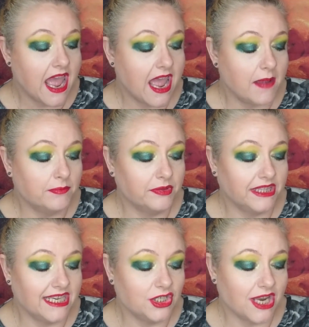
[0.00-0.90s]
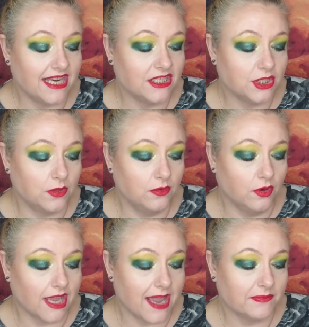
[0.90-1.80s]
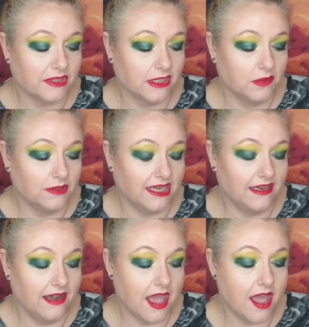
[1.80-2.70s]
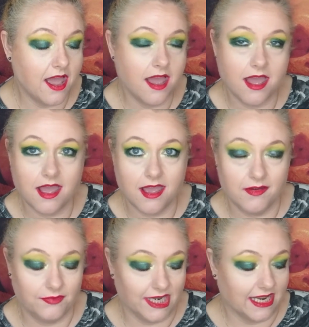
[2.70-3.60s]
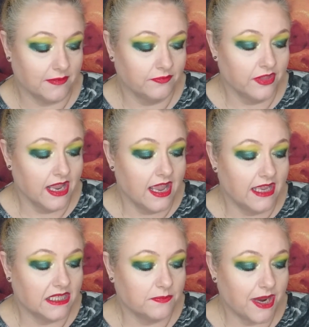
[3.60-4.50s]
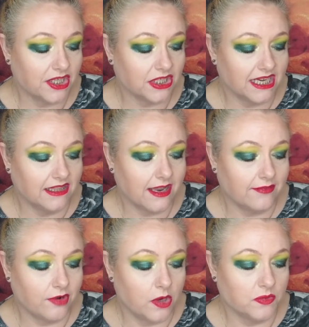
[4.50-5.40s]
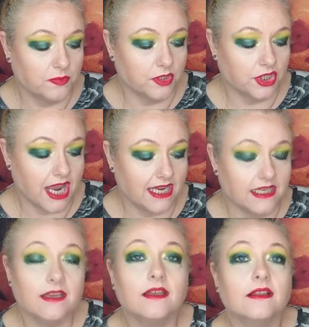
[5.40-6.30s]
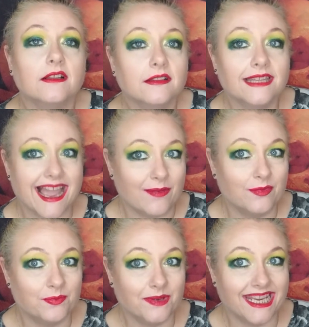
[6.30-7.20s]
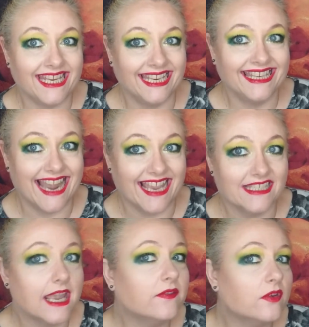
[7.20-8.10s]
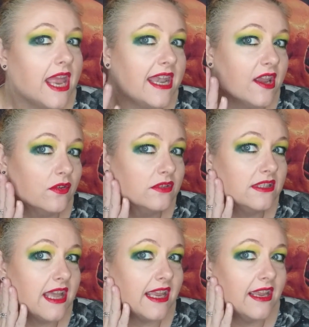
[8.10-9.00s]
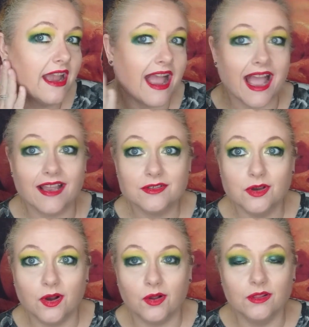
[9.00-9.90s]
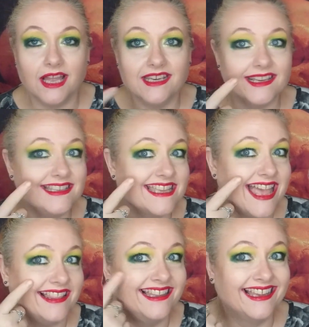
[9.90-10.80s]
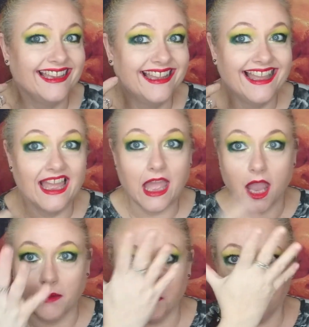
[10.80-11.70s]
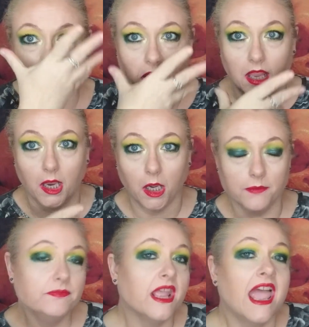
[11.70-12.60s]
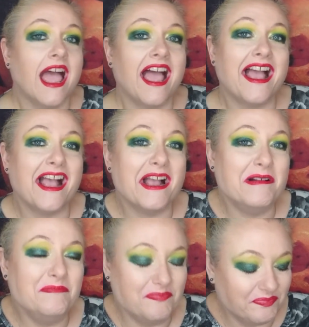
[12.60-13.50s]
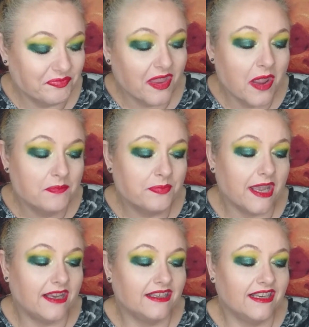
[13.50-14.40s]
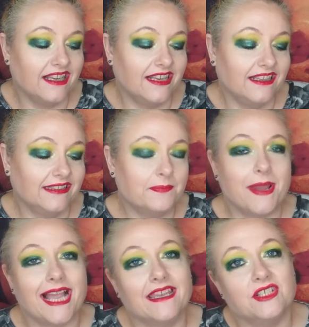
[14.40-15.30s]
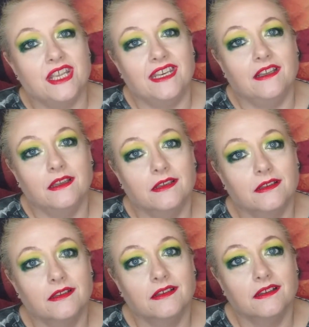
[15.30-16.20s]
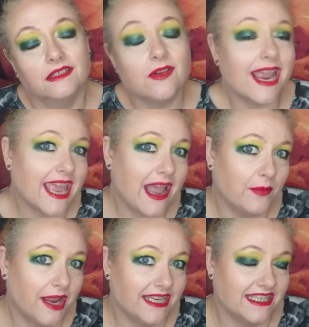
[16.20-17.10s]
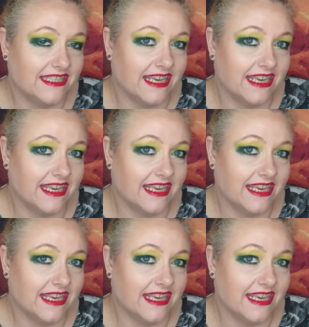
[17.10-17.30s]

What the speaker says: But these shades do look absolutely lovely, especially that rosebud shade. That would be nice. I got any on today at all. And you can tell I'm pale. But the packaging. So I can't wait to